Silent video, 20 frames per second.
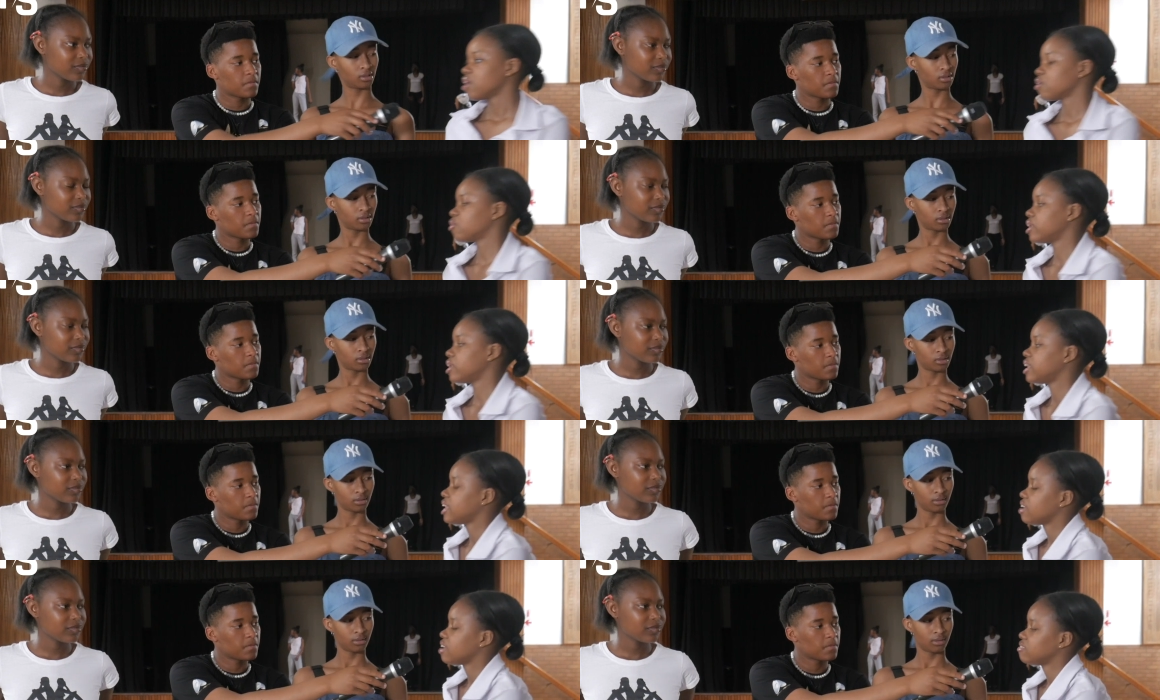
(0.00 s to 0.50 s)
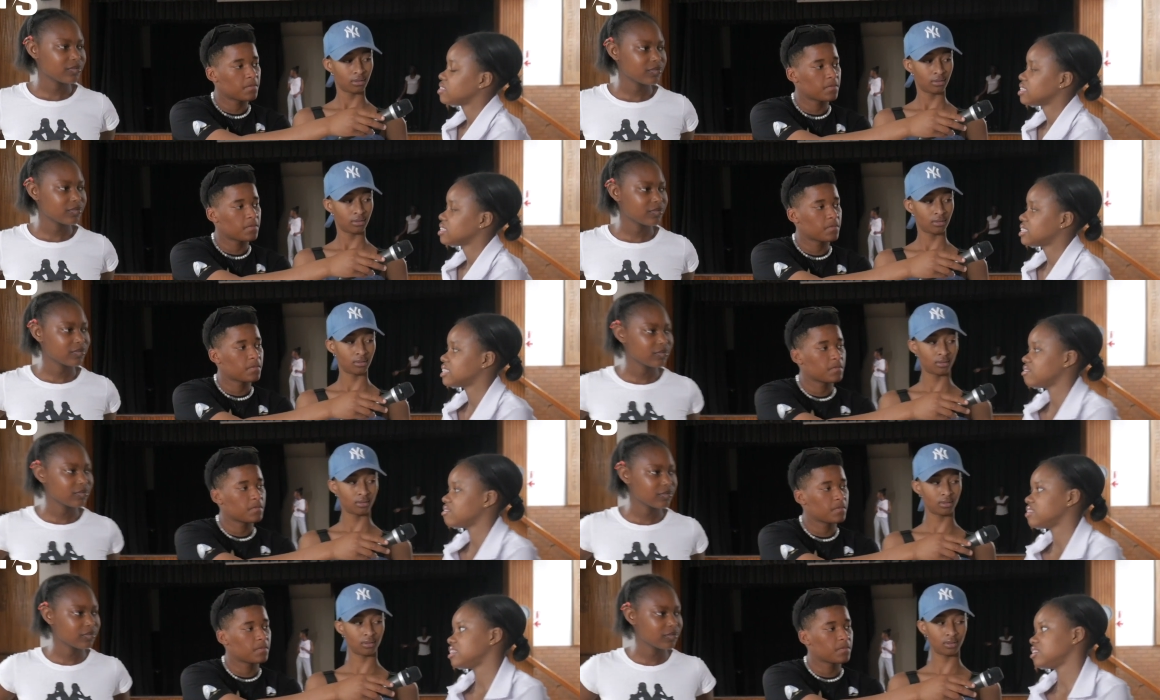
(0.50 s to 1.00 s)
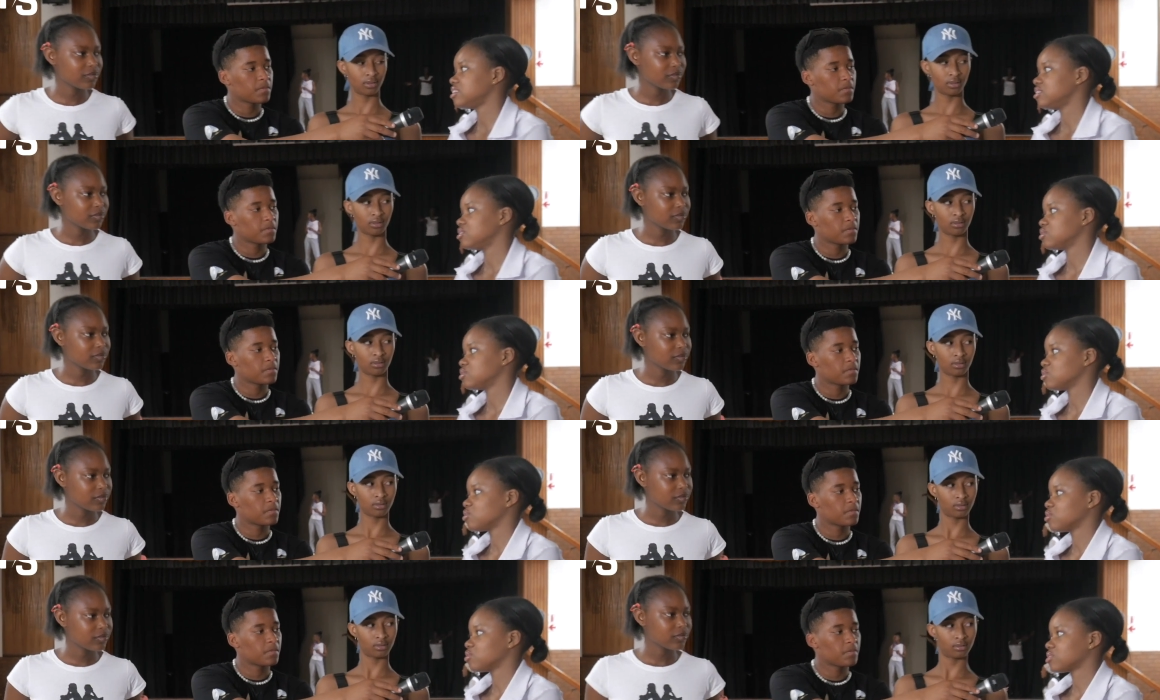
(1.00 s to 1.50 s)
Speaker 1: Grade 11, 17 years
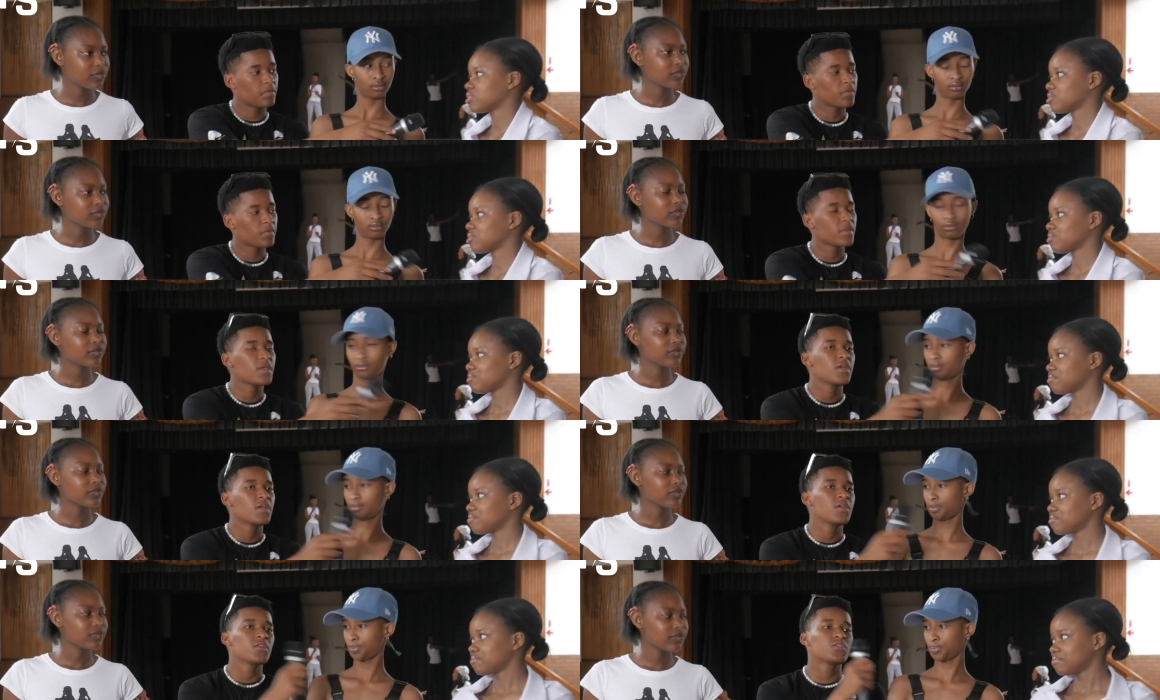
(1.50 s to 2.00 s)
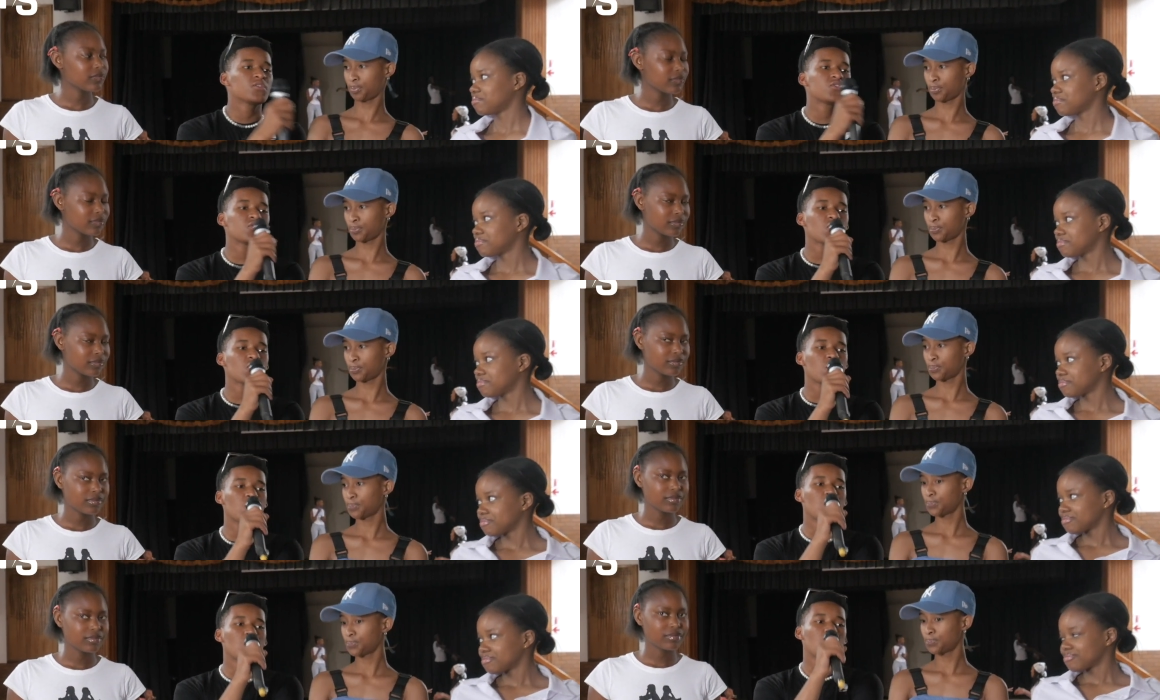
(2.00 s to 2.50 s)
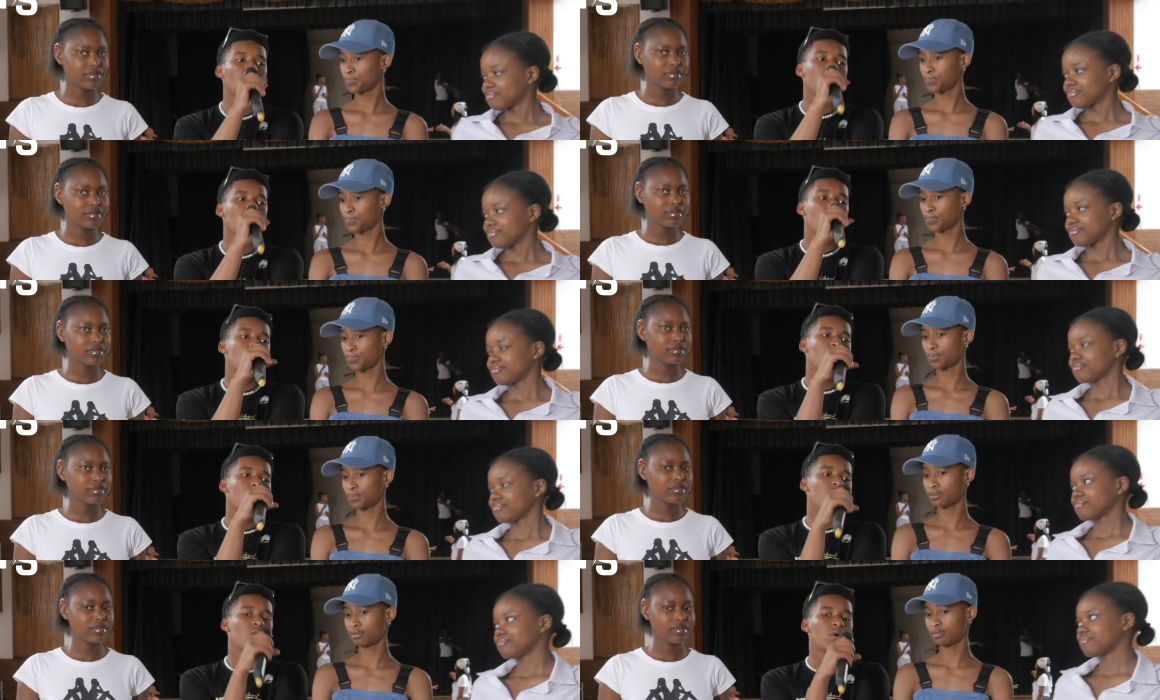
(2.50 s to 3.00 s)
old.
Speaker 2: So,
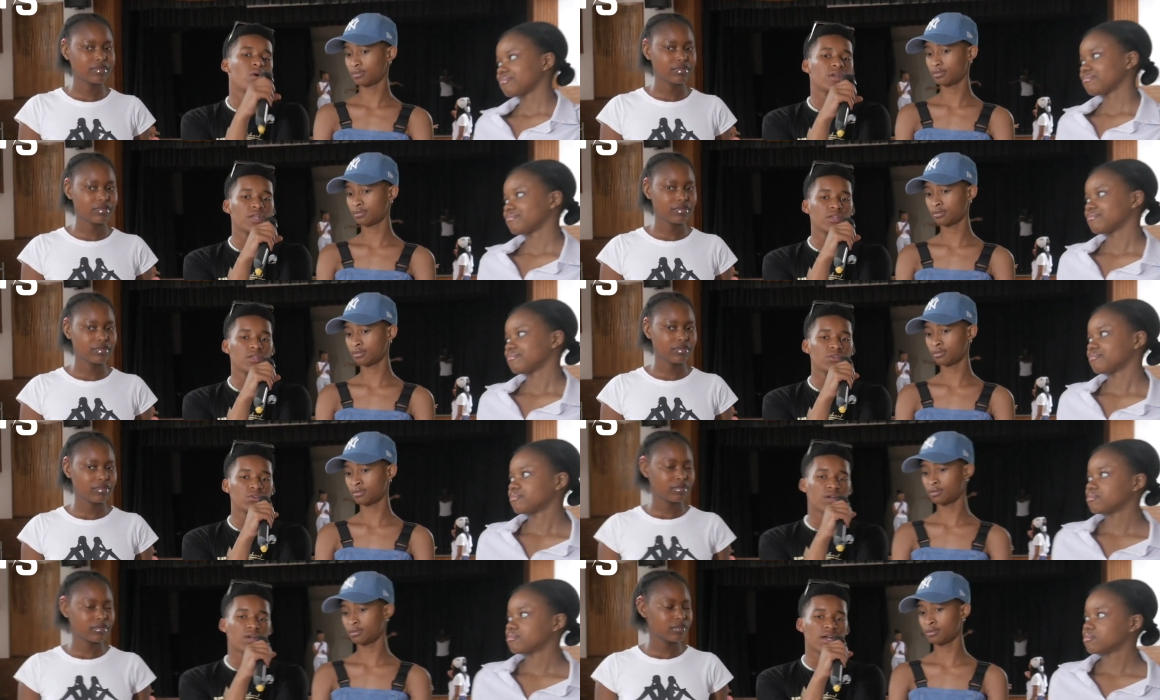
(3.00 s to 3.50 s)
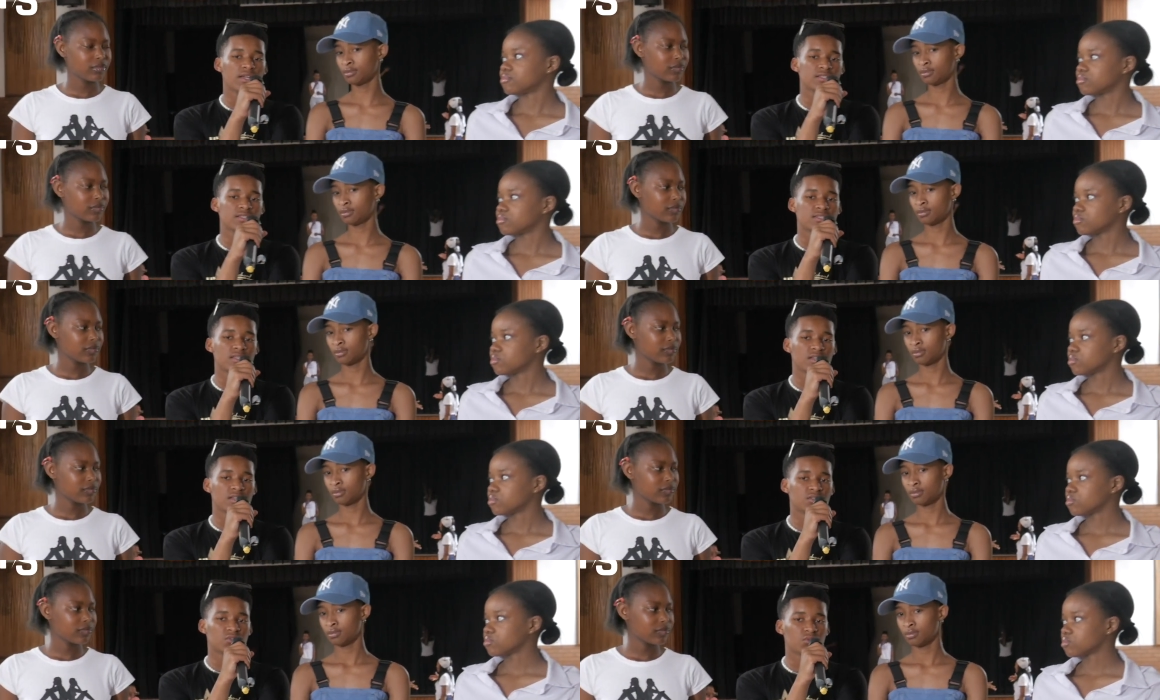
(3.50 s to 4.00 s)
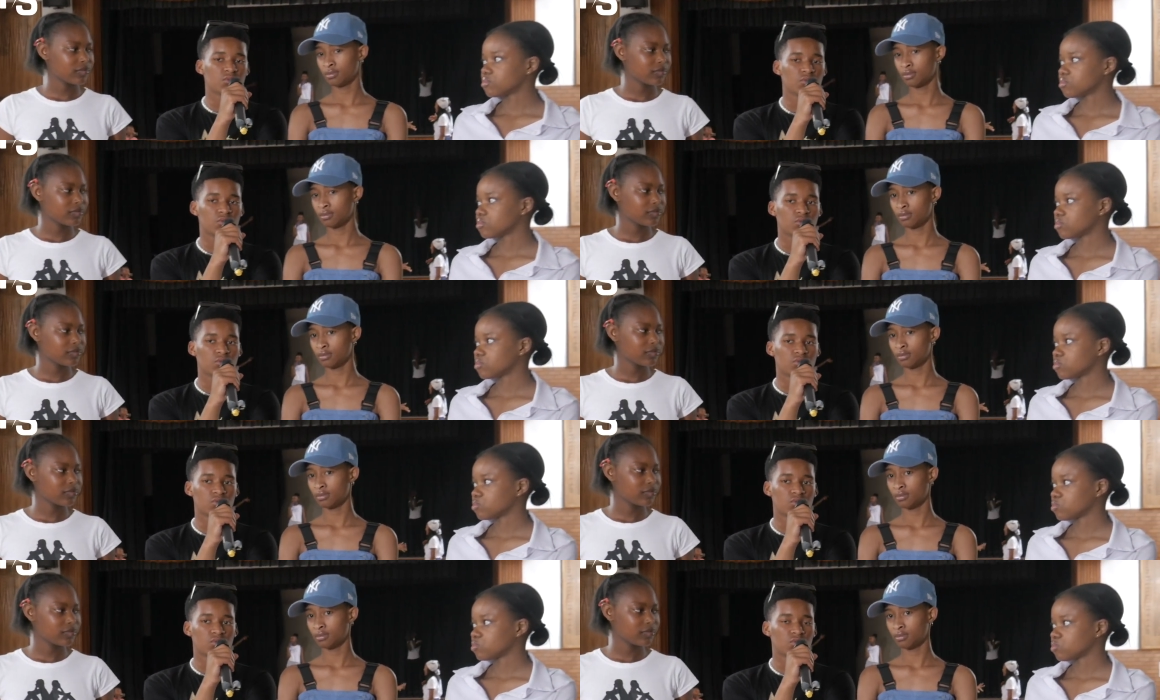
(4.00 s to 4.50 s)
what are you guys here to,
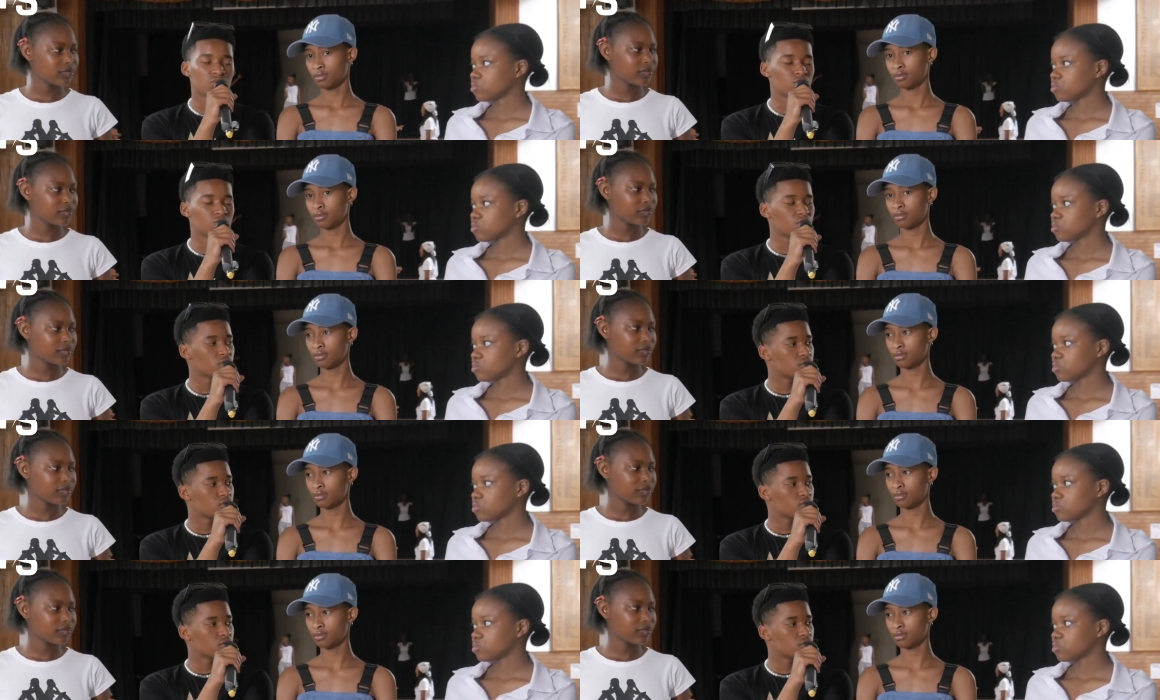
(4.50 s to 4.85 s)
to, to do